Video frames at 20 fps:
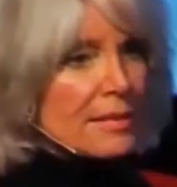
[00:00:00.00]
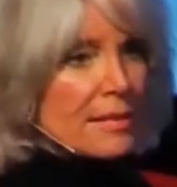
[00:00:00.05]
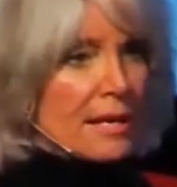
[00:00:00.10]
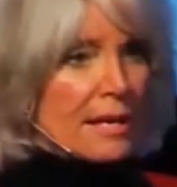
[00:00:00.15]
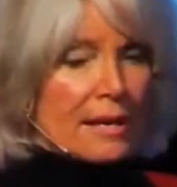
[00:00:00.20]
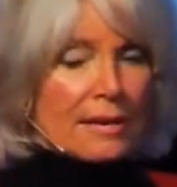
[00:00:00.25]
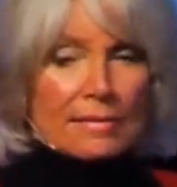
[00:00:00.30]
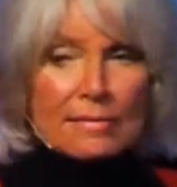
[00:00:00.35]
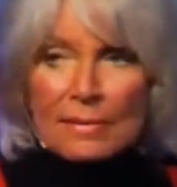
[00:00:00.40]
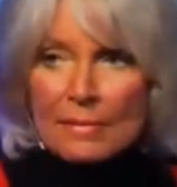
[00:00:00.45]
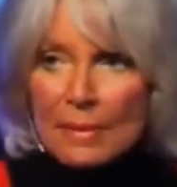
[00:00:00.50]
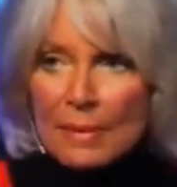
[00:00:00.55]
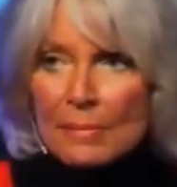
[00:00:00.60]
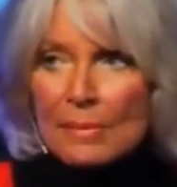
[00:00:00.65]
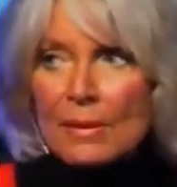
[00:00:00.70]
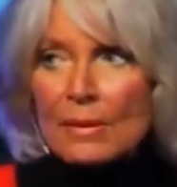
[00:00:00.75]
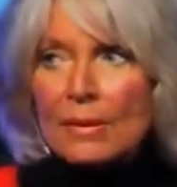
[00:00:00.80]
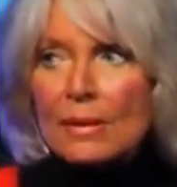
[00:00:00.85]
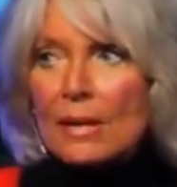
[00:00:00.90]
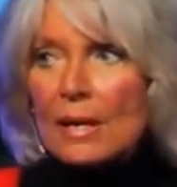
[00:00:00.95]
said,
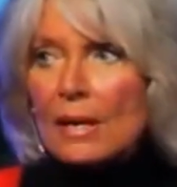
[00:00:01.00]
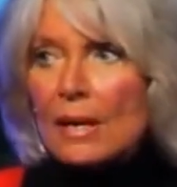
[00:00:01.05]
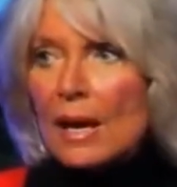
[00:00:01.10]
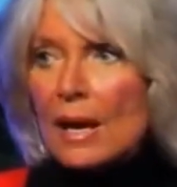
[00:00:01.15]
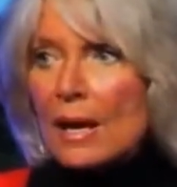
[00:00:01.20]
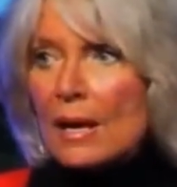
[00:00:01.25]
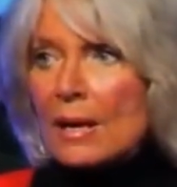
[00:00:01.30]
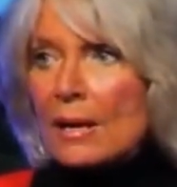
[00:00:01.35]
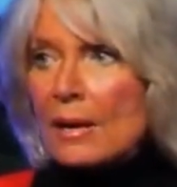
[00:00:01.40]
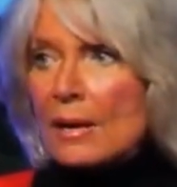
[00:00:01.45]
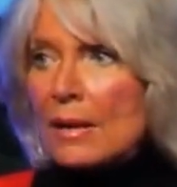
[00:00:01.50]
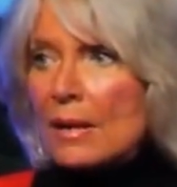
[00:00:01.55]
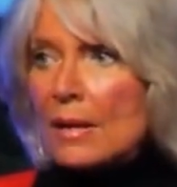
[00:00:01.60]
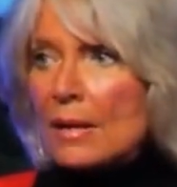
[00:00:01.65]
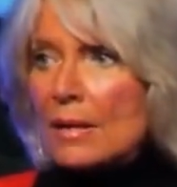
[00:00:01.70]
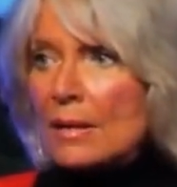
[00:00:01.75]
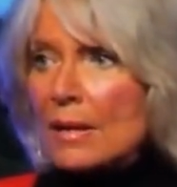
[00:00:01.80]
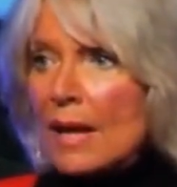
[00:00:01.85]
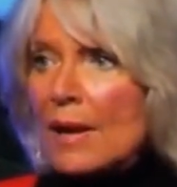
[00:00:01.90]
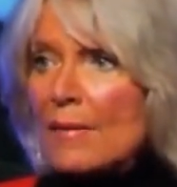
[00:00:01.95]
remember,
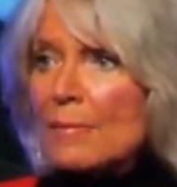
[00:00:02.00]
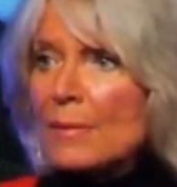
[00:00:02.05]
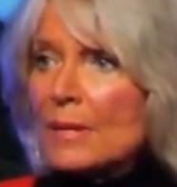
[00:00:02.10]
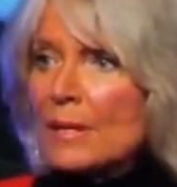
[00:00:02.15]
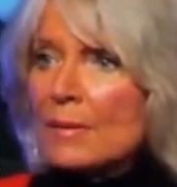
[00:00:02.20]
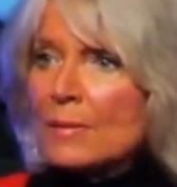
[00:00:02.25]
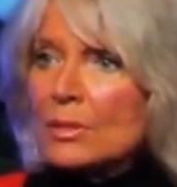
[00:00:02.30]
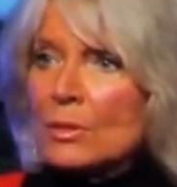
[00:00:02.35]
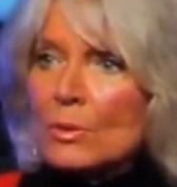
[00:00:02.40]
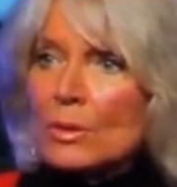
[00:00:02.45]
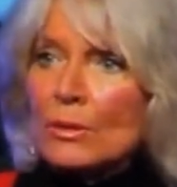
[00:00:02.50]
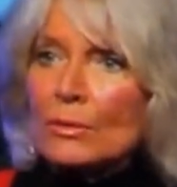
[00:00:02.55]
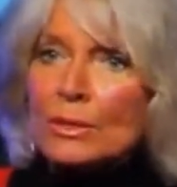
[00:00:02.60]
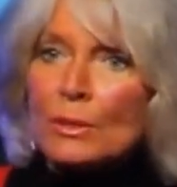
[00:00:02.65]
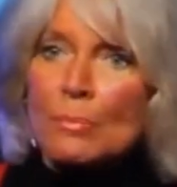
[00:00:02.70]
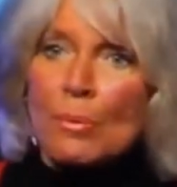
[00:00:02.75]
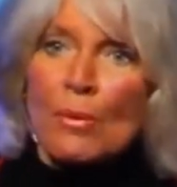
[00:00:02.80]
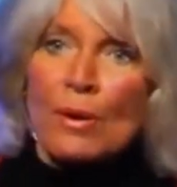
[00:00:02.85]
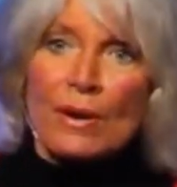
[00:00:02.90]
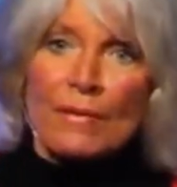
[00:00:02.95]
life becomes real at the
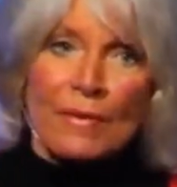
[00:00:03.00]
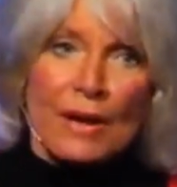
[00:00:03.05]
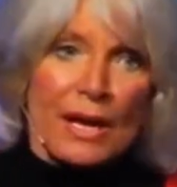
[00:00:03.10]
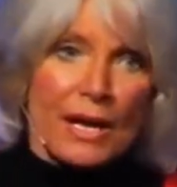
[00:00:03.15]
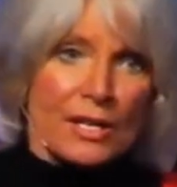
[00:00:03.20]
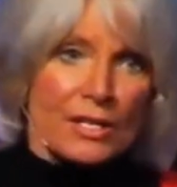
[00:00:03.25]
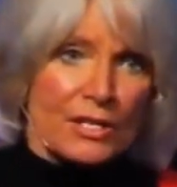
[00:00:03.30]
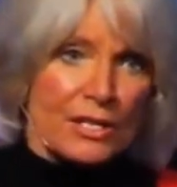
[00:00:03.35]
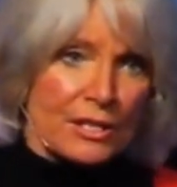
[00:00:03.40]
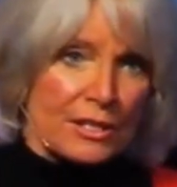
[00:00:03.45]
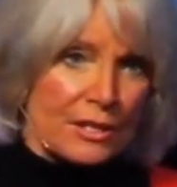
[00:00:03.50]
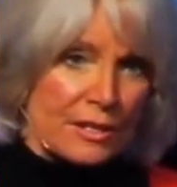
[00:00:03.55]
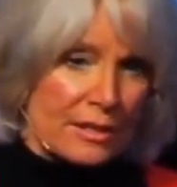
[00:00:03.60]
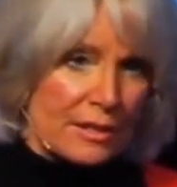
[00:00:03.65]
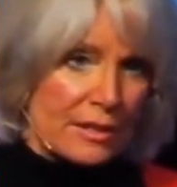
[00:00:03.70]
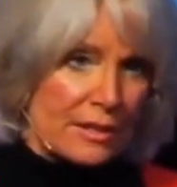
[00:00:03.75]
point of action.